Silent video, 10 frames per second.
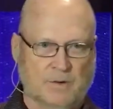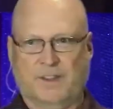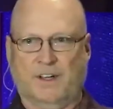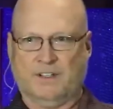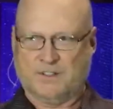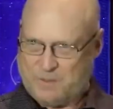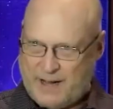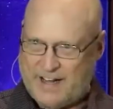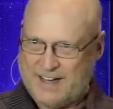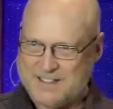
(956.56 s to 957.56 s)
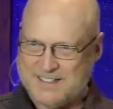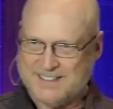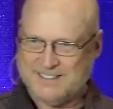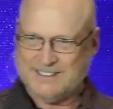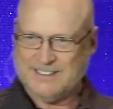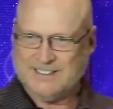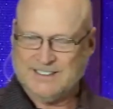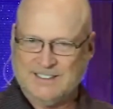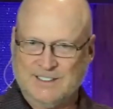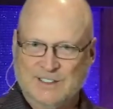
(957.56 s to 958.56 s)
we think is the past,
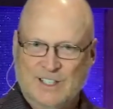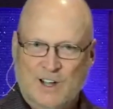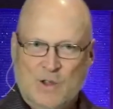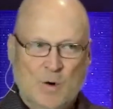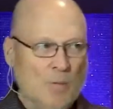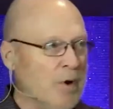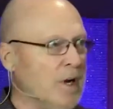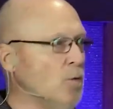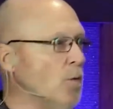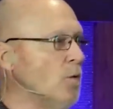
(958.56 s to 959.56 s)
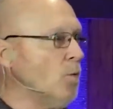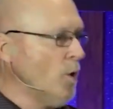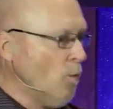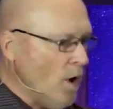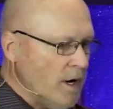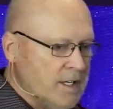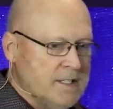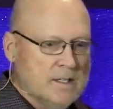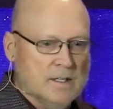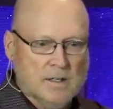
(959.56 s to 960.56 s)
but we want to
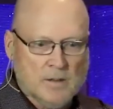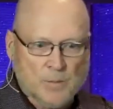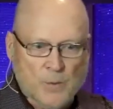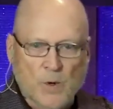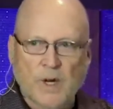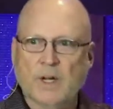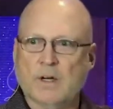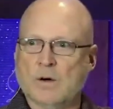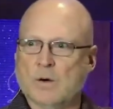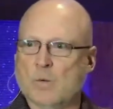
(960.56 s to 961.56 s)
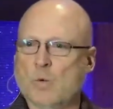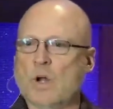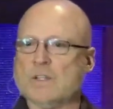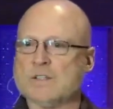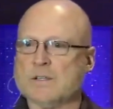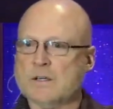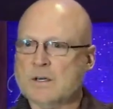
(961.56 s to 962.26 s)
bring what's